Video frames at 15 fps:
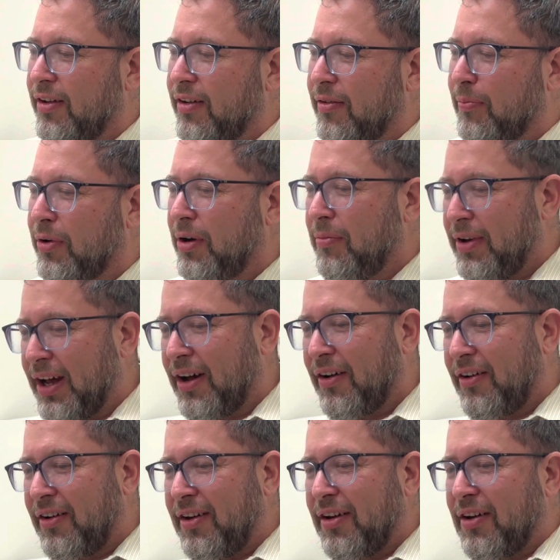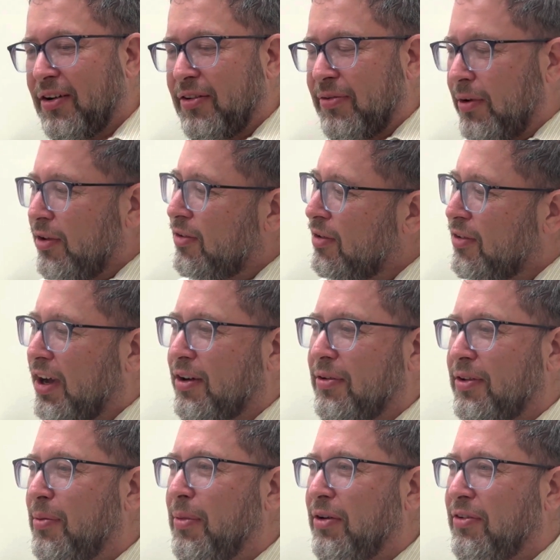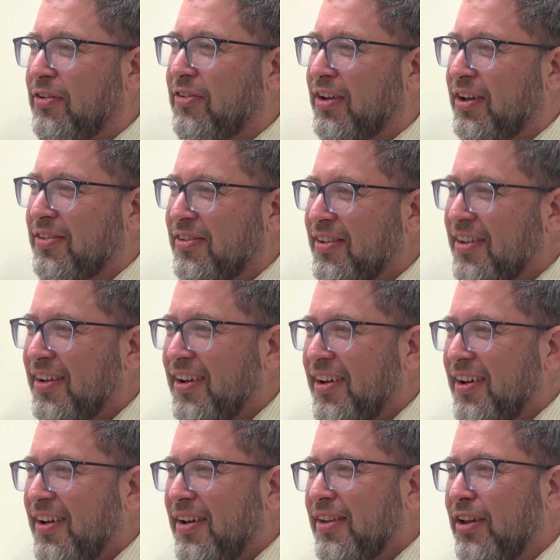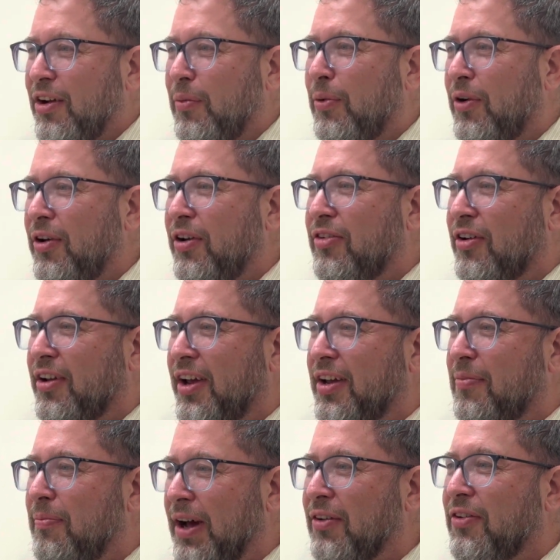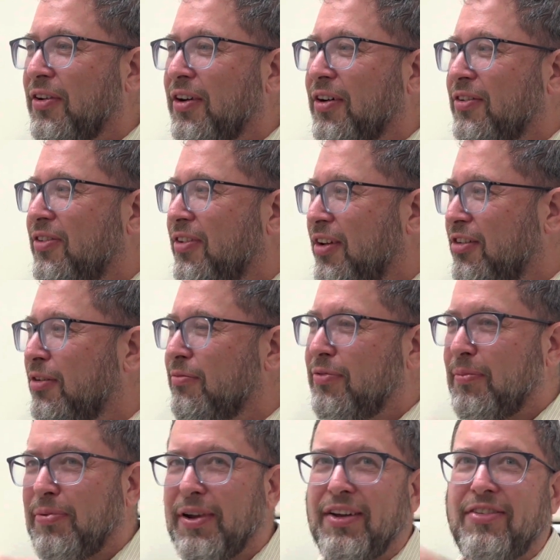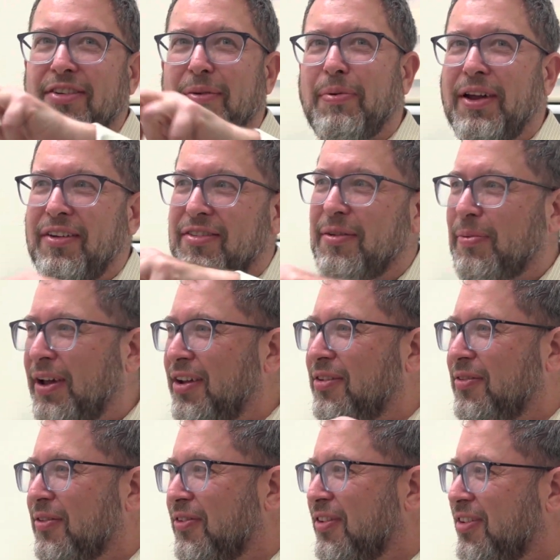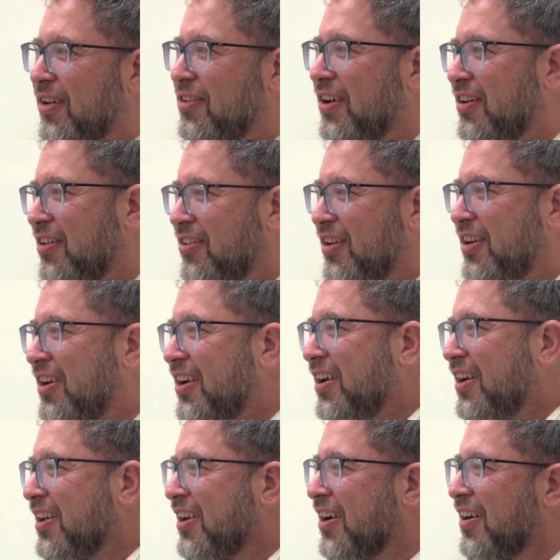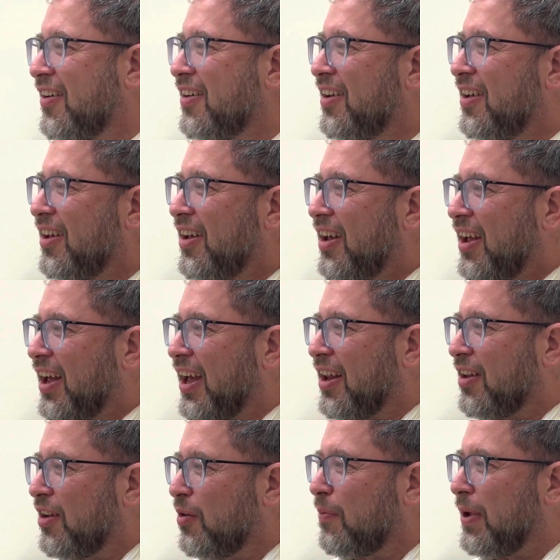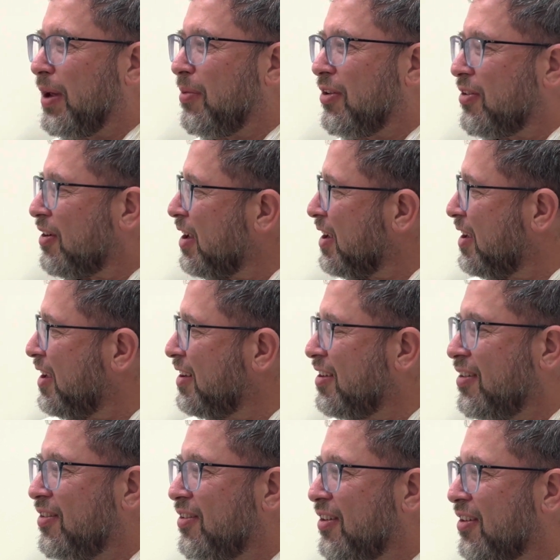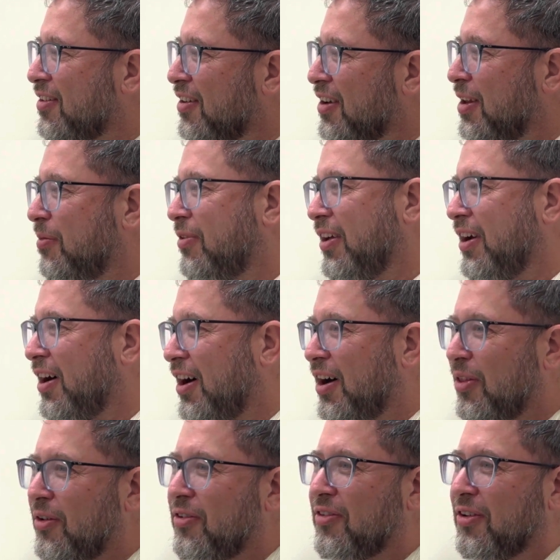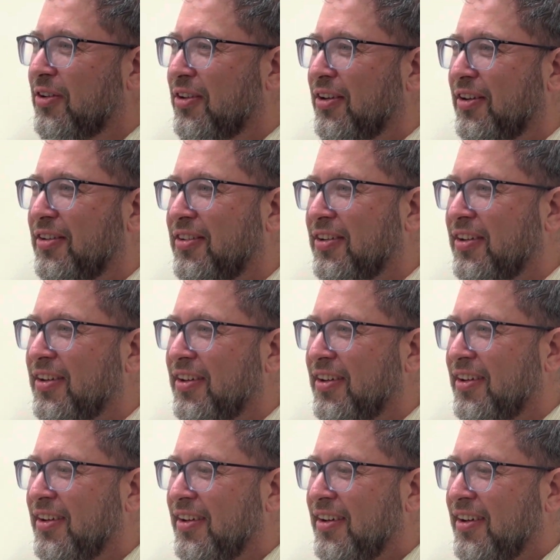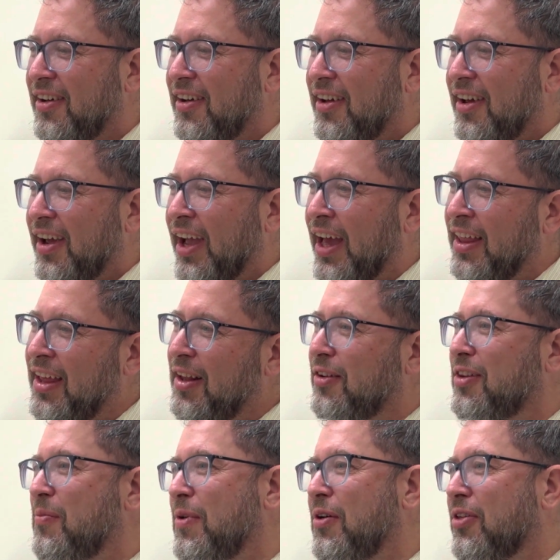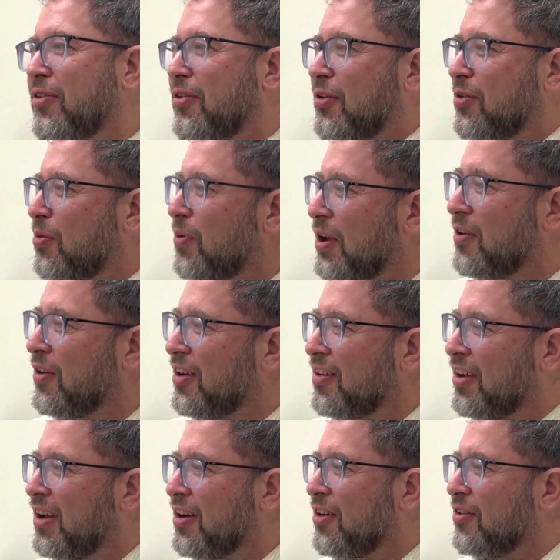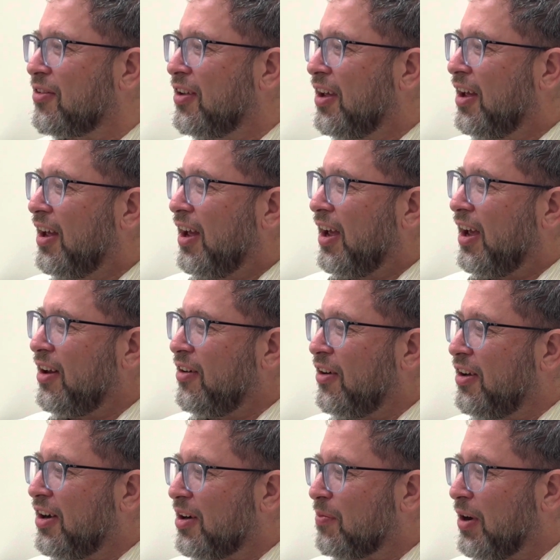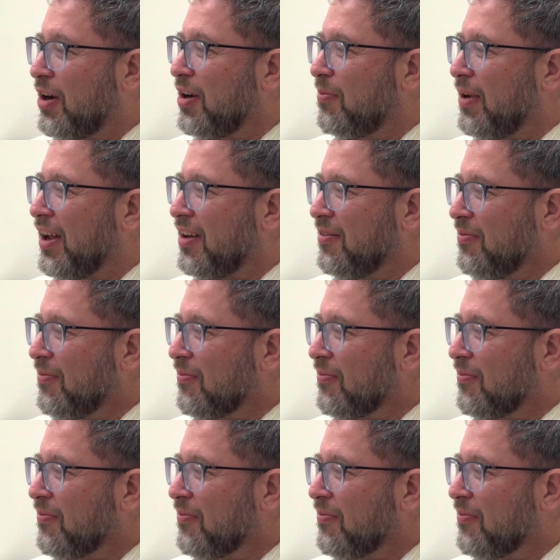Put him down, and he goes, well, it's exactly what the Medrash says. Little boys are like mountain goats. They jump from place to place to place with such energy, and little babies are like kittens. You just look at them and say, they're so cute. And then he looks at me with this little twinkle in his eye, and he goes, and you're a young married man.